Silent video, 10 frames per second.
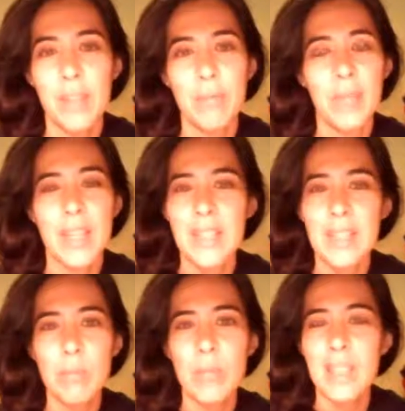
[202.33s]
And it doesn't
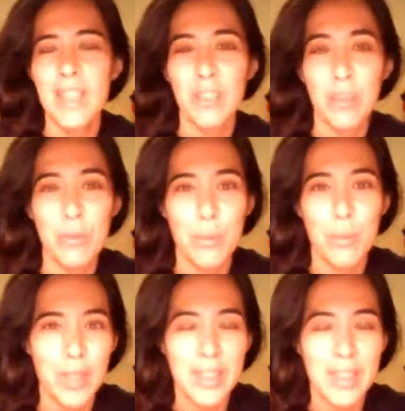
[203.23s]
mean that you don't work,
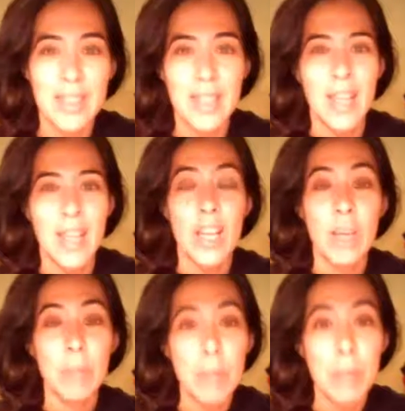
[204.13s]
because
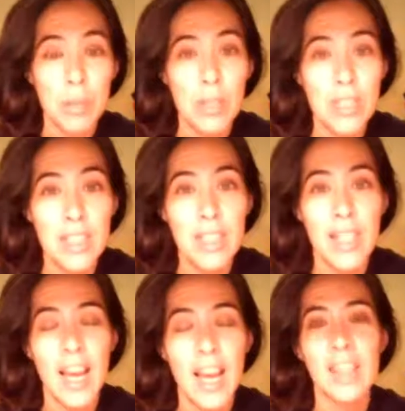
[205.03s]
me personally,
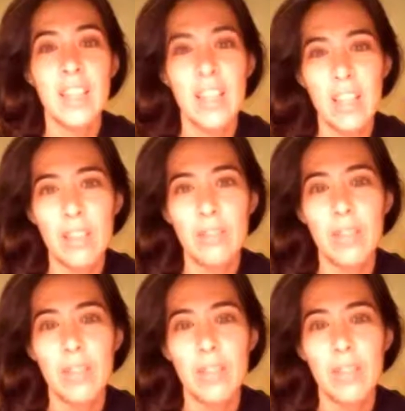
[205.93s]
I love